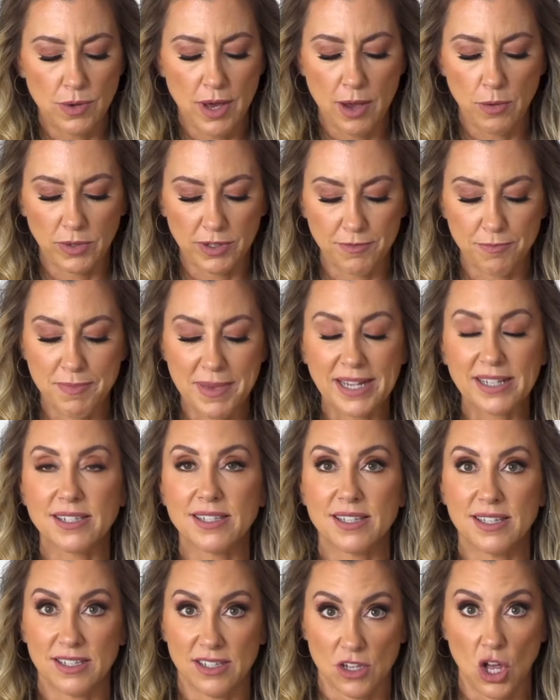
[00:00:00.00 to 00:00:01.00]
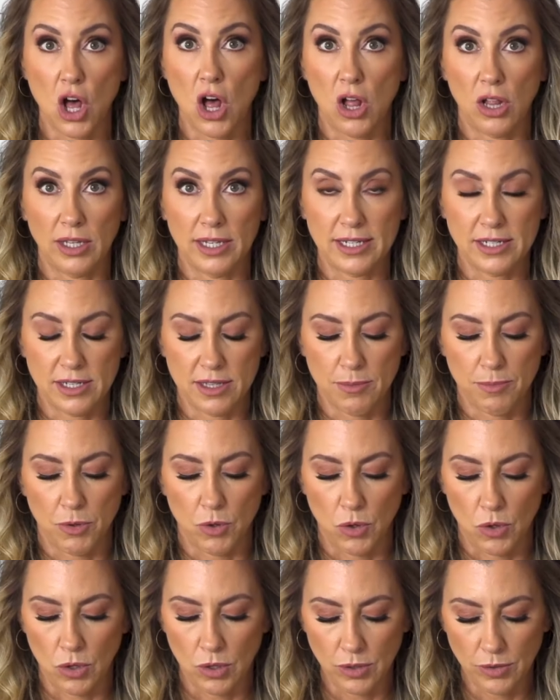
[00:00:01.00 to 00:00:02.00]
I would have mixed this all into the
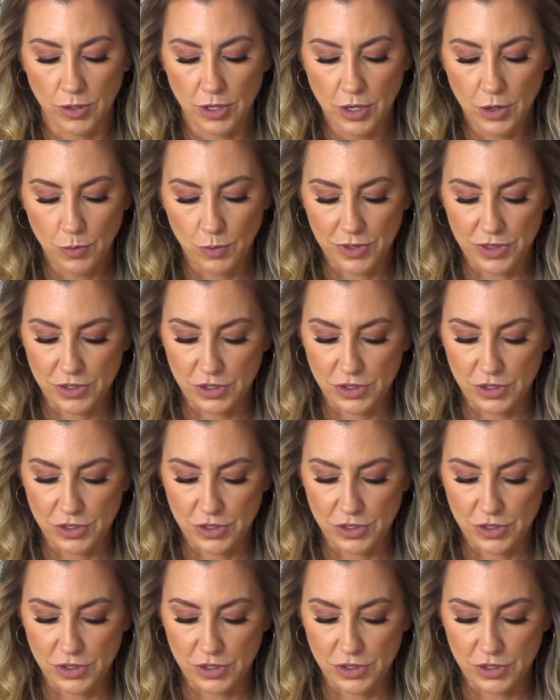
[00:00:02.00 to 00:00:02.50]
bowl with a